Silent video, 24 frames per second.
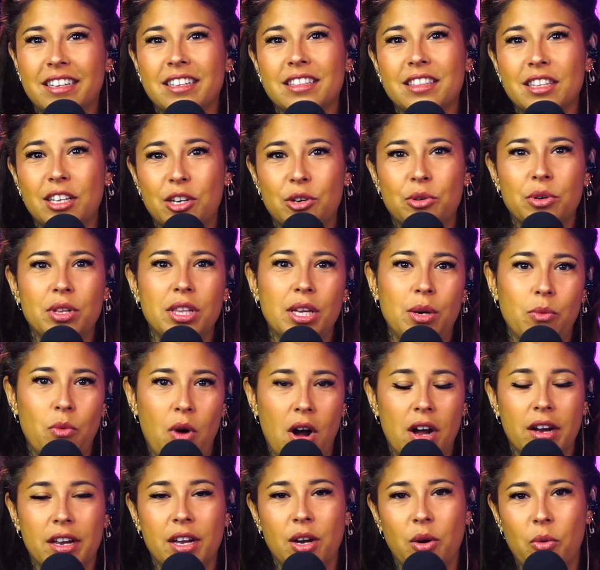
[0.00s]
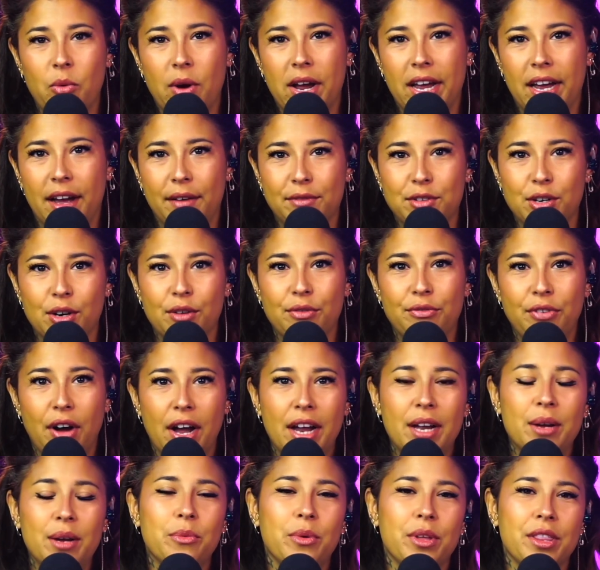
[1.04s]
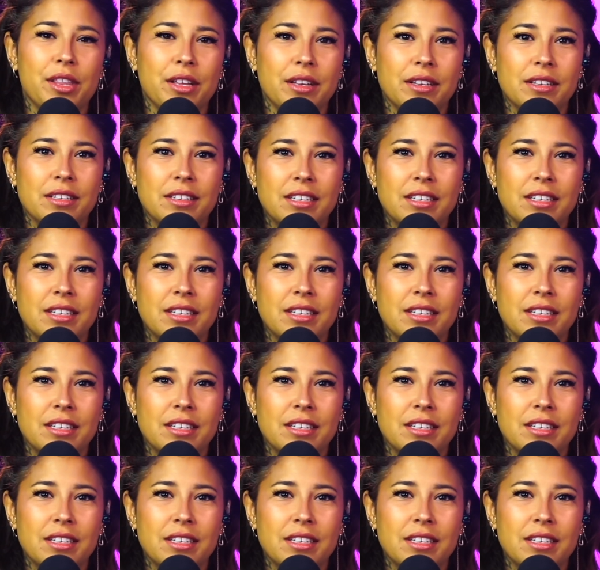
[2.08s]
literally walking away after a fight with a